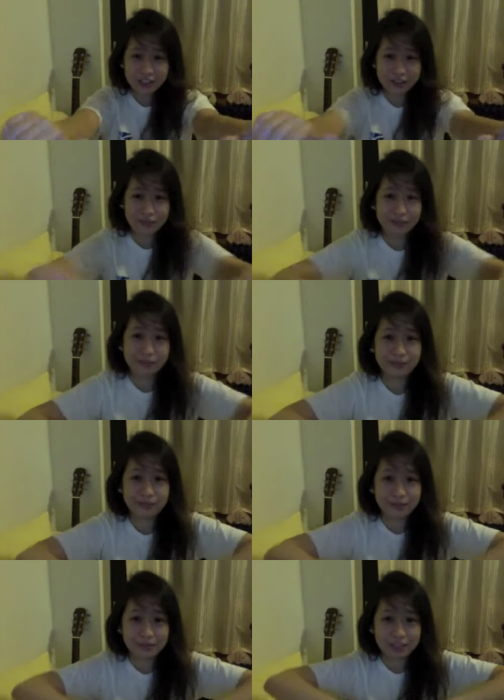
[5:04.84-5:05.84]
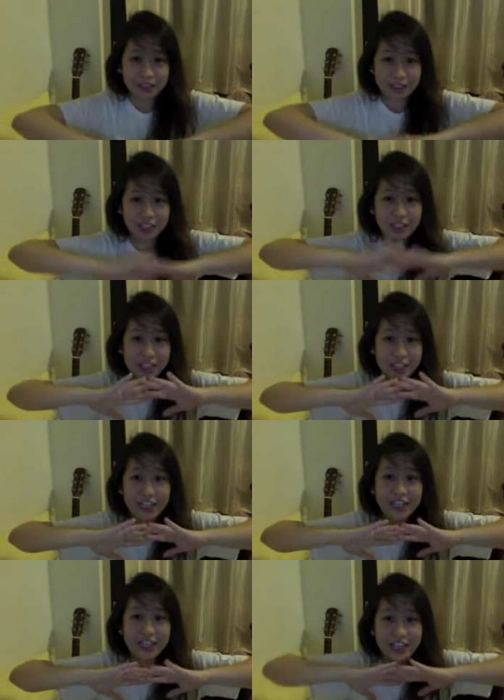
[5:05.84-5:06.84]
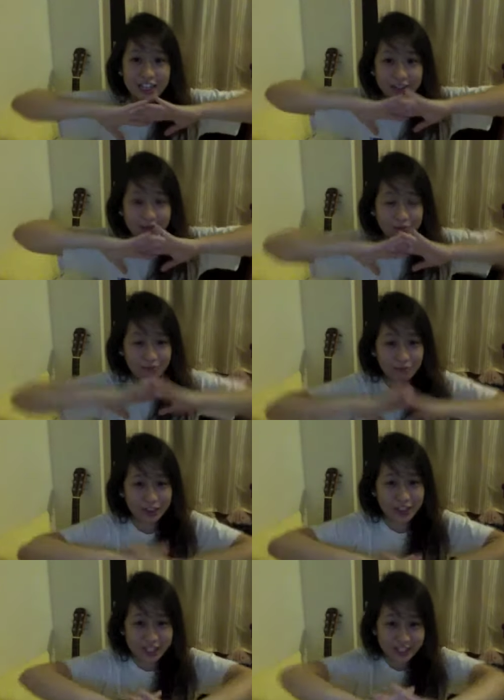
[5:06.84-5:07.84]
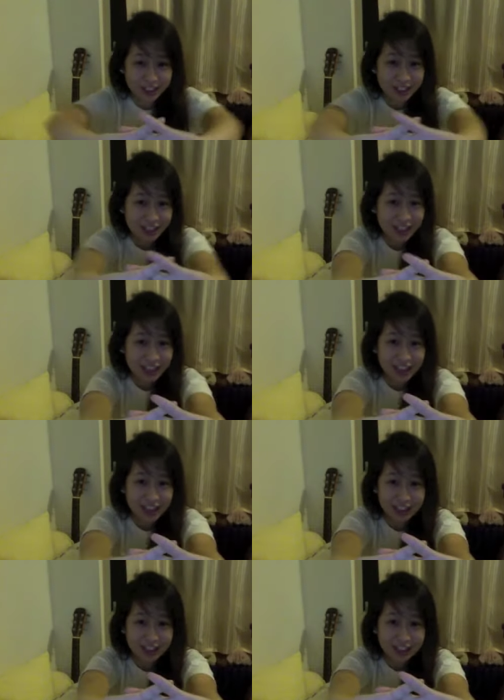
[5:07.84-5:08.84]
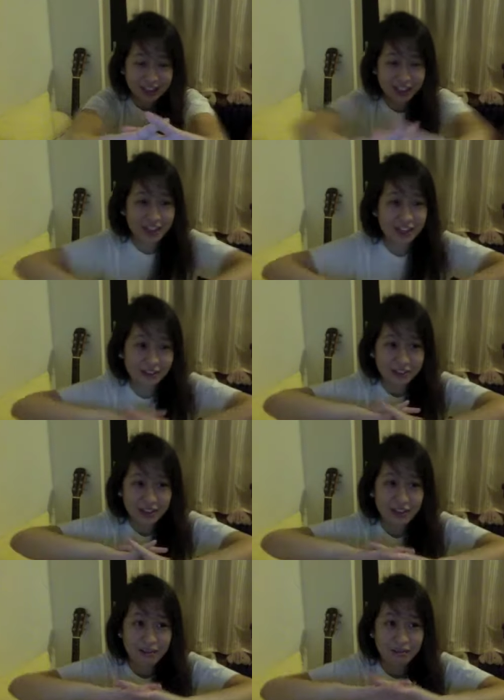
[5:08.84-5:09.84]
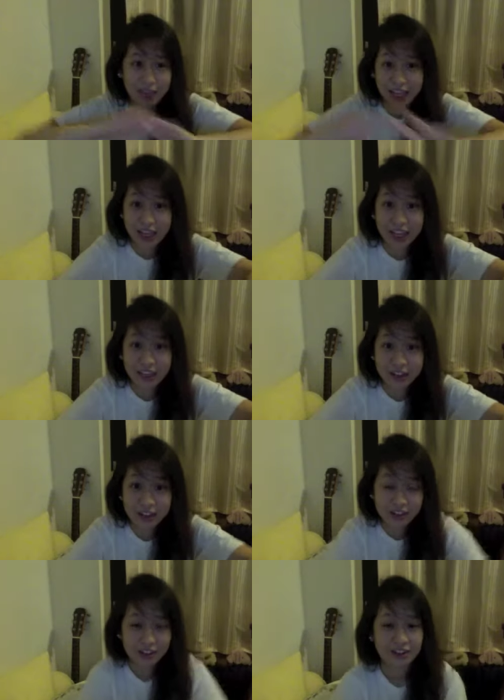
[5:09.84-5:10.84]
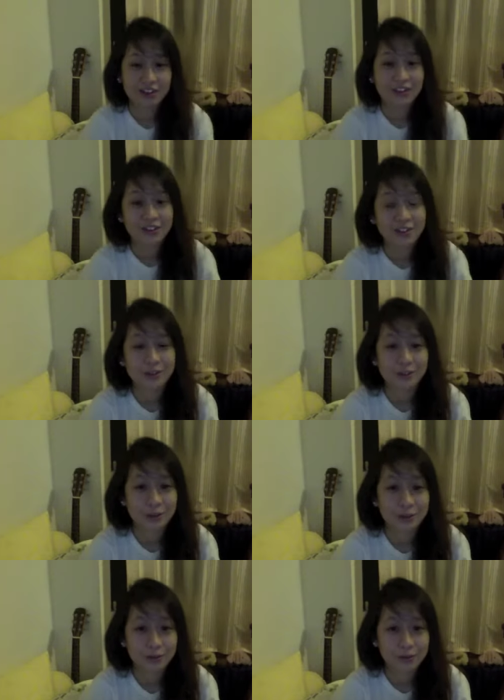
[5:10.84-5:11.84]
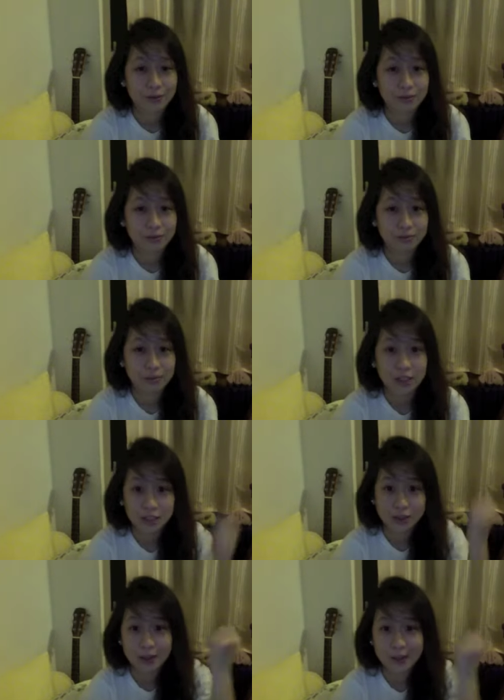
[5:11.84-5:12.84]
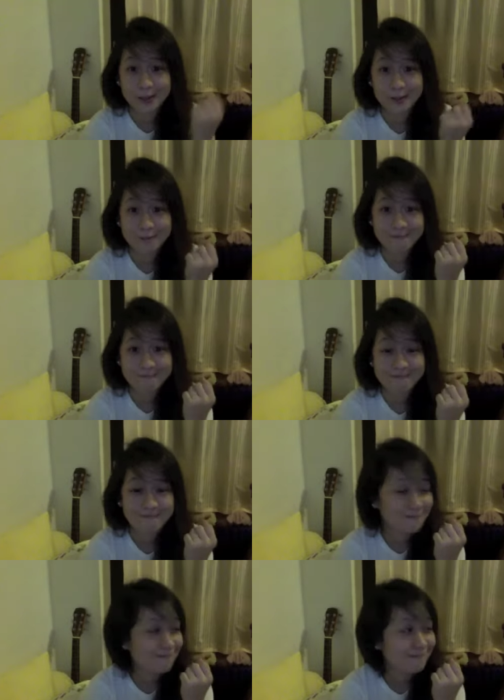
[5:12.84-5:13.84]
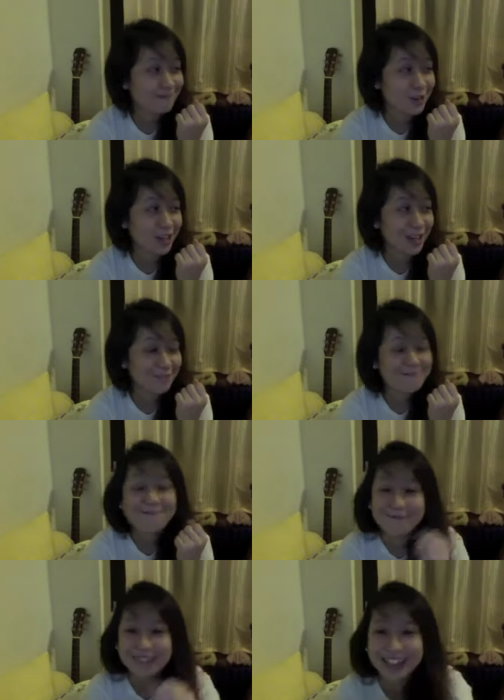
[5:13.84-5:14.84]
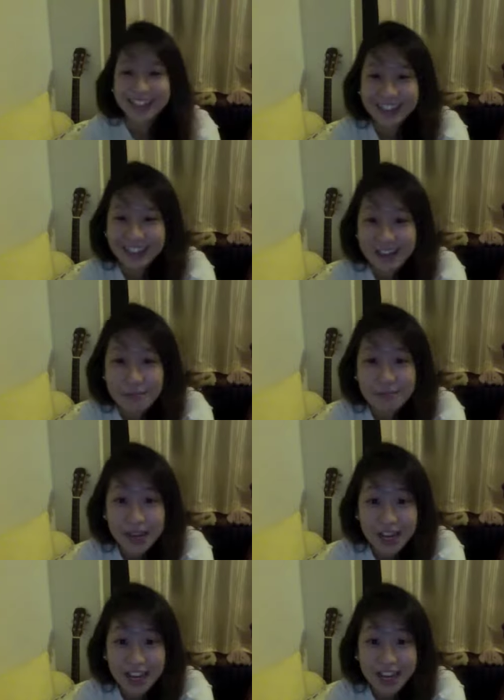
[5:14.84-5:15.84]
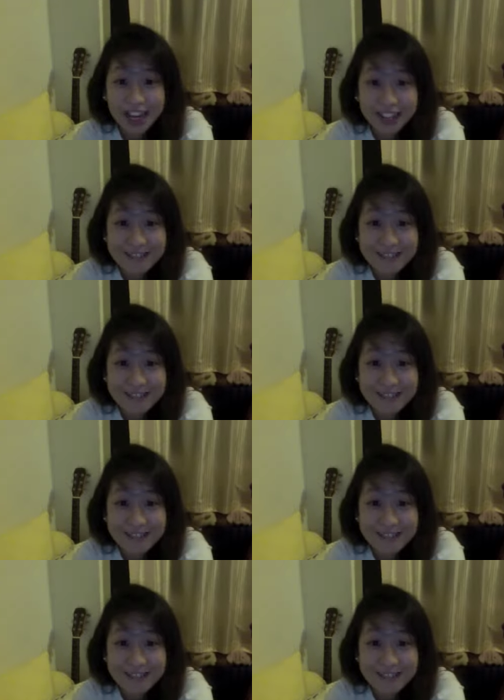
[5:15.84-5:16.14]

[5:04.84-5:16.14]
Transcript: um, yeah, and we're gonna do this together. I know that we can. So, here's to us. Oh, yeah. Bye.